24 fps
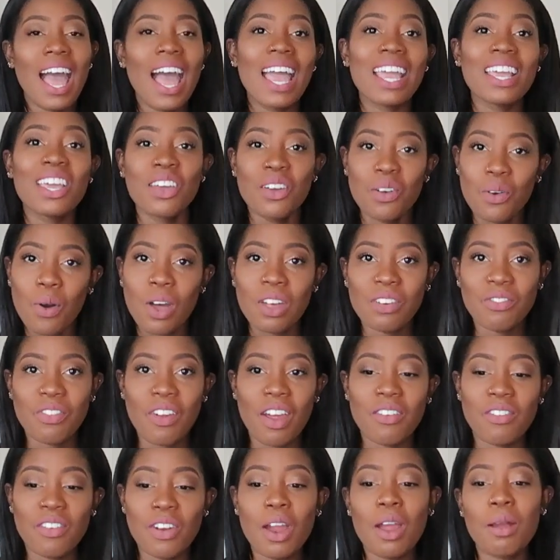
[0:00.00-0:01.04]
I could go on
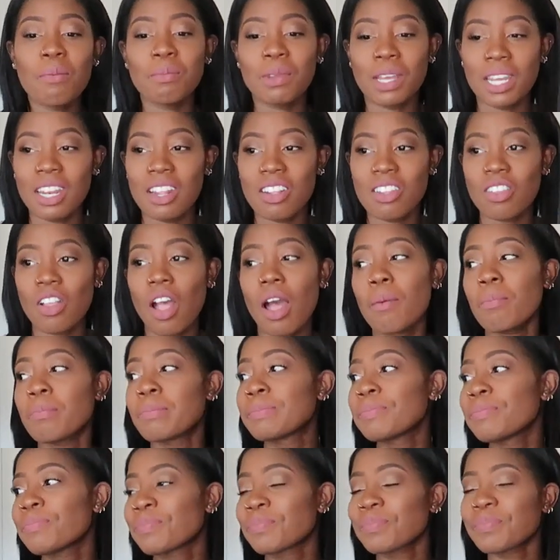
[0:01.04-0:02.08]
forever. I'm gonna stop.
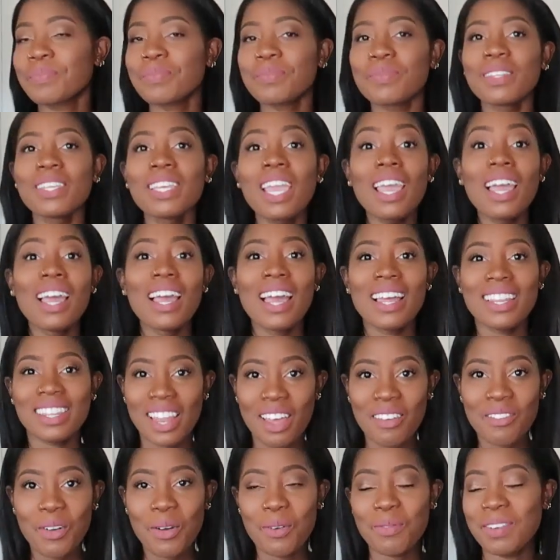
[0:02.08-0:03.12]

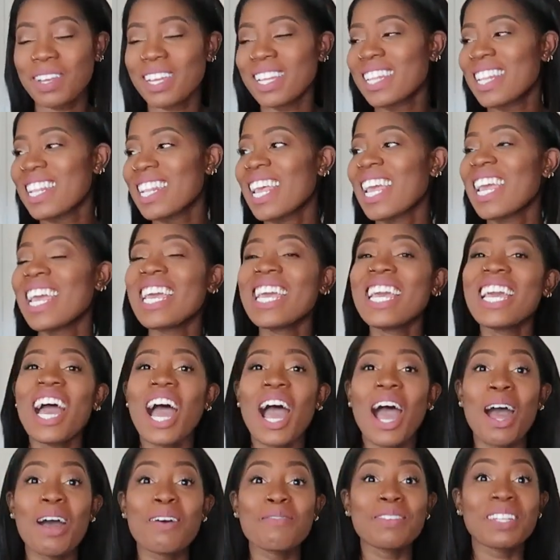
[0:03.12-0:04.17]
Love Home Goods.
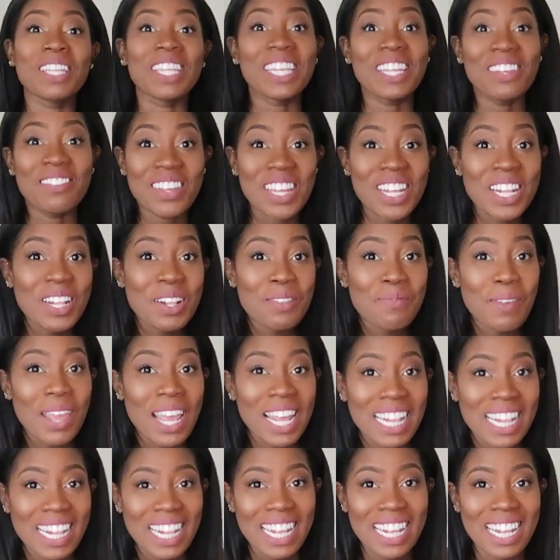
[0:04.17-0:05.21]
Living
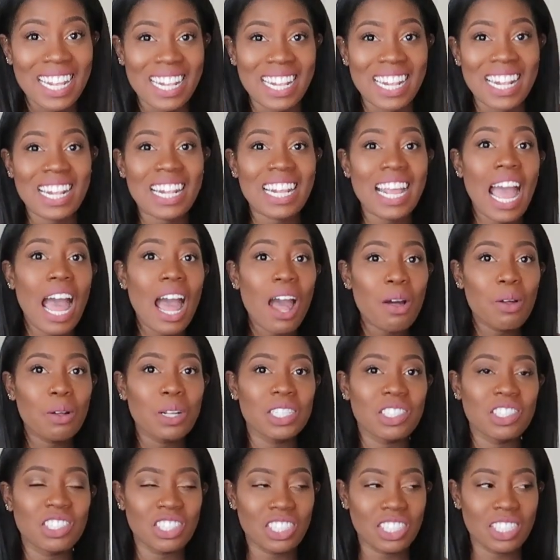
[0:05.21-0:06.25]
Spaces. This
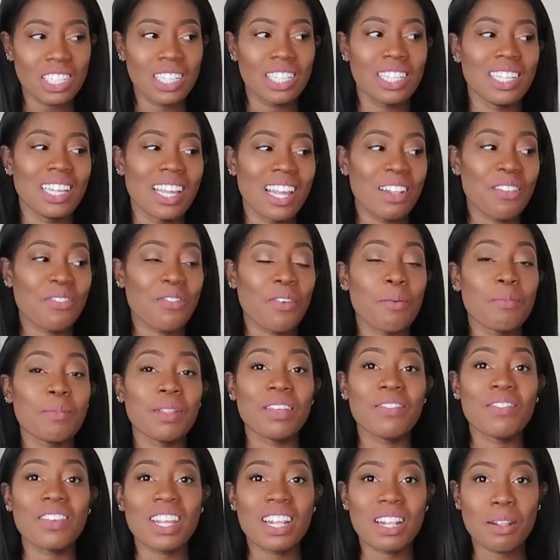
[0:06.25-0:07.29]
couch is from
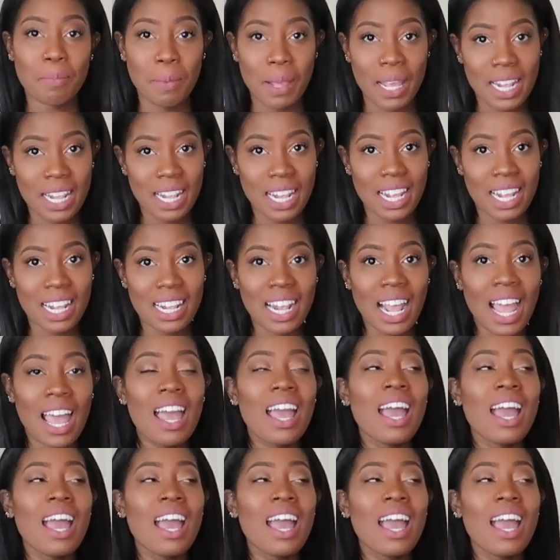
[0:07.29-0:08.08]
Living Spaces.